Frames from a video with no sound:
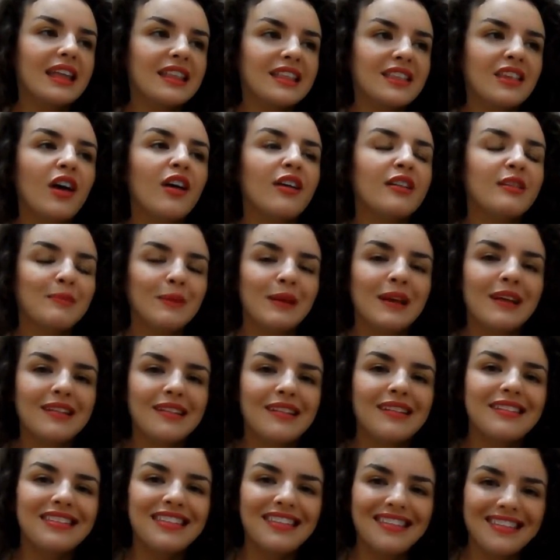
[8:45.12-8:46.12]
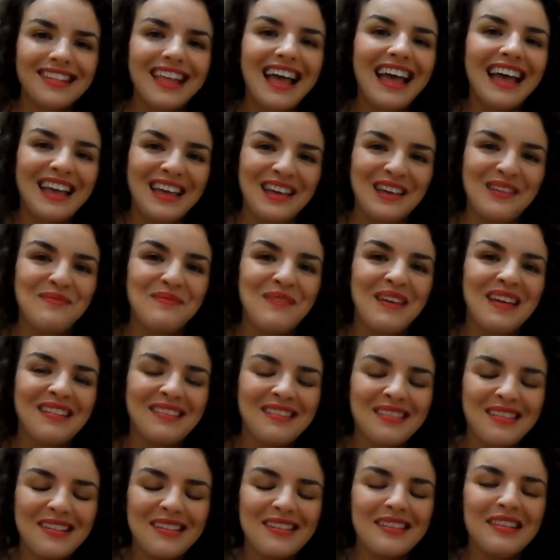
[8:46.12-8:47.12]
it does, because it's the same.
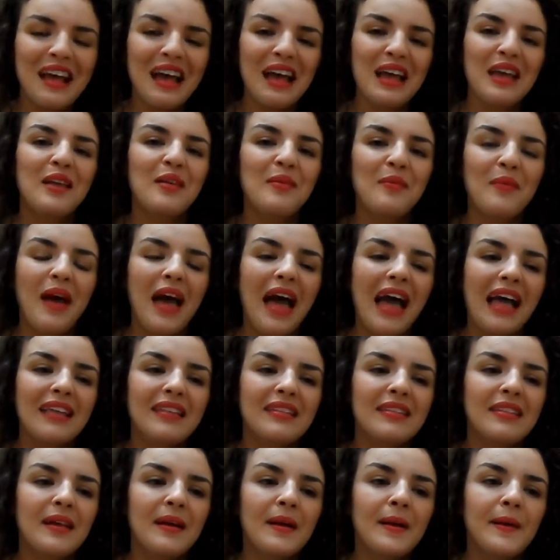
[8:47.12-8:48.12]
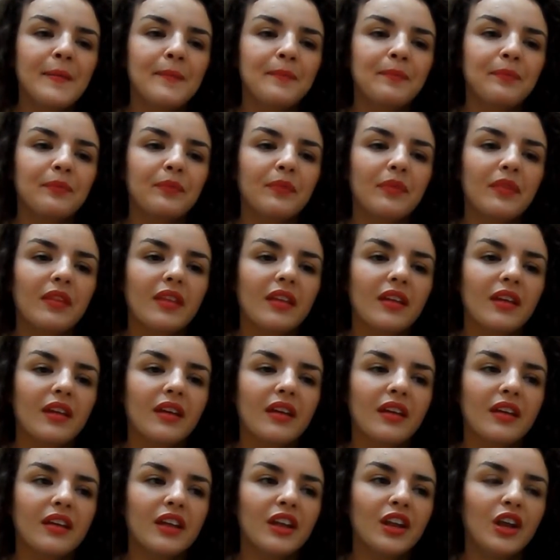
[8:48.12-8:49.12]
It's the same as,
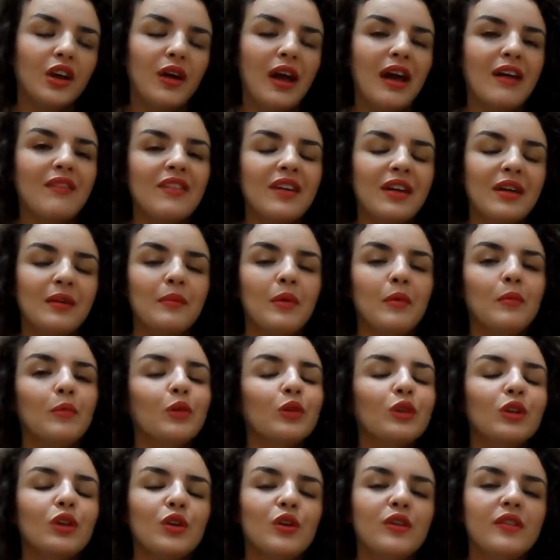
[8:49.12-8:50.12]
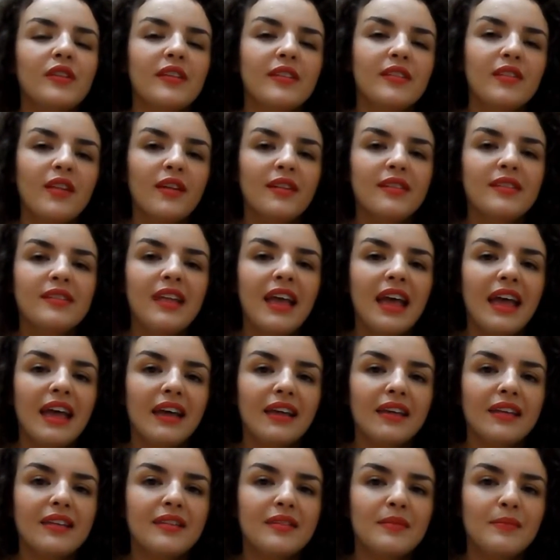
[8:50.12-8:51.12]
you know, having a model who's a size
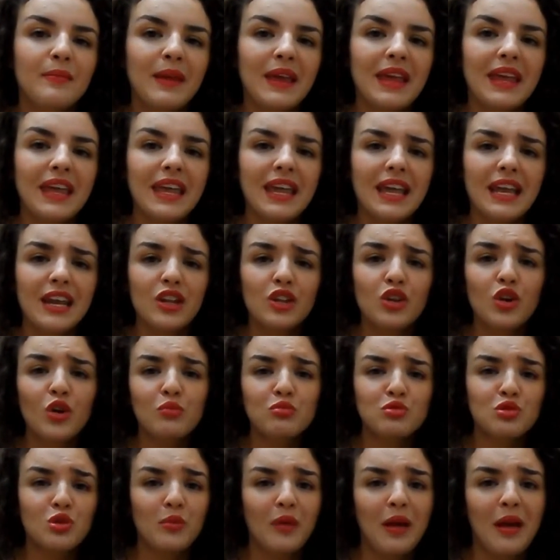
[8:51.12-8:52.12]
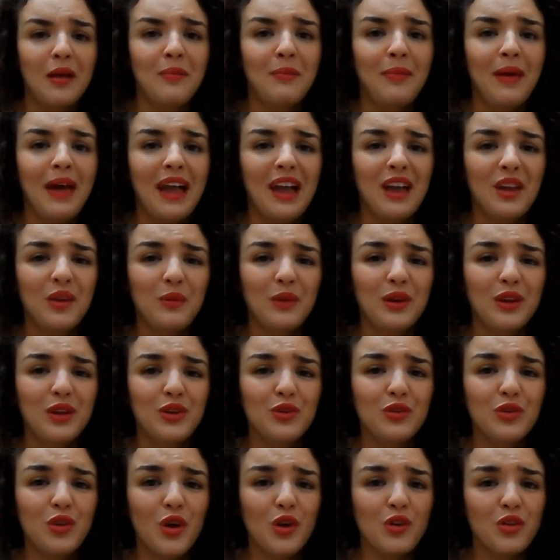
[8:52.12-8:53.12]
six be in a Topshop campaign when
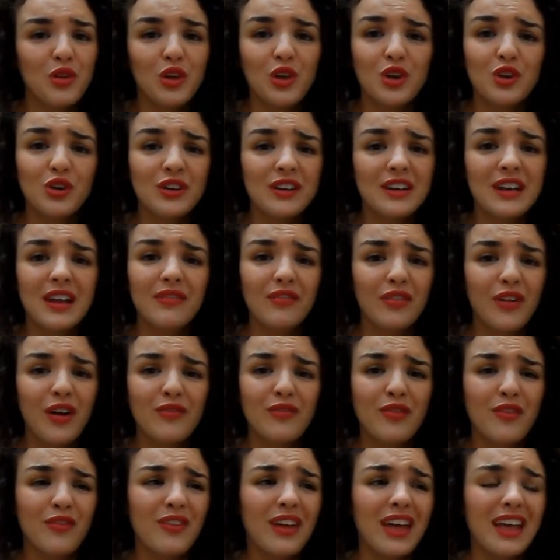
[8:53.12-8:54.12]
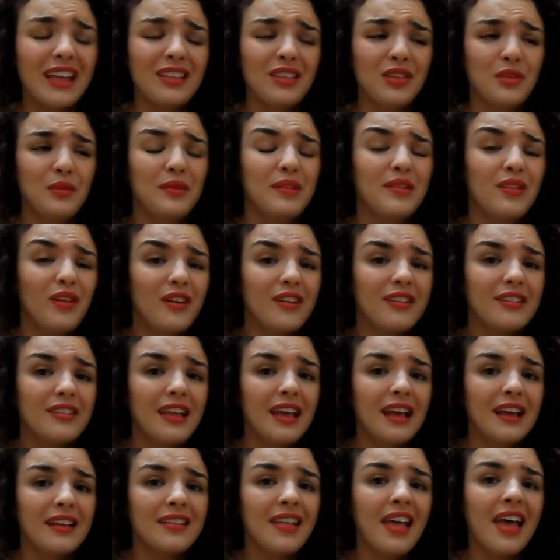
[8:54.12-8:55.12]
you know that you could never ever fit into a size
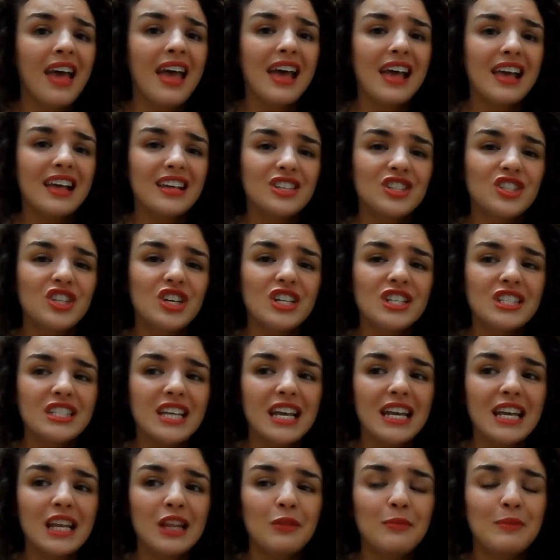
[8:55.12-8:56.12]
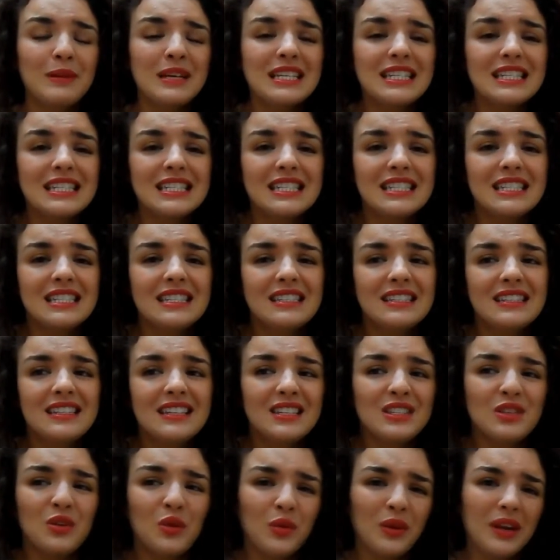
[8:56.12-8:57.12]
six. It's just a little bit
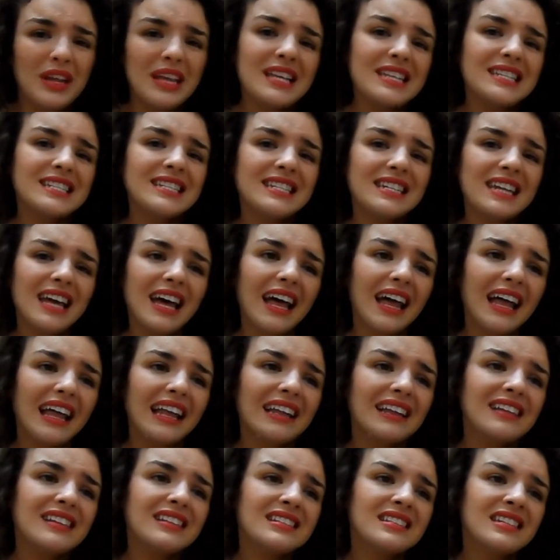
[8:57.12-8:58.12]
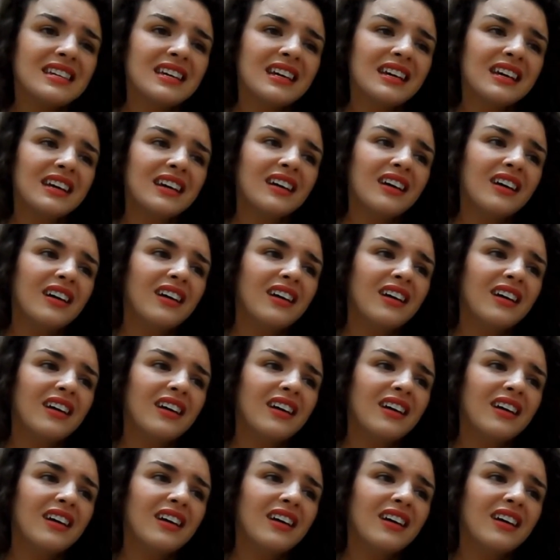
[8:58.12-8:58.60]
dishonest and